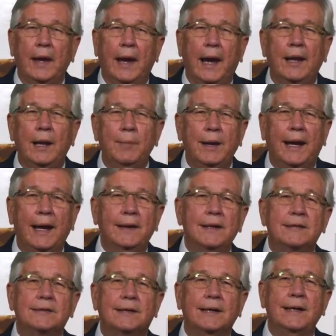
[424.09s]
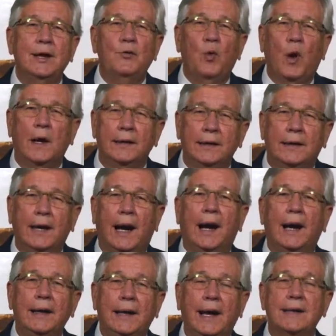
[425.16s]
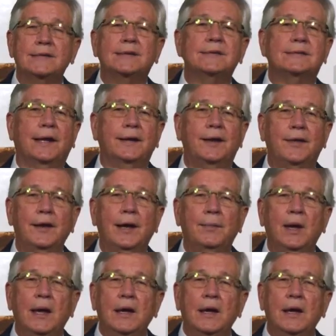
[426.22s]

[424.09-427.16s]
and they began to see what God has to say to them.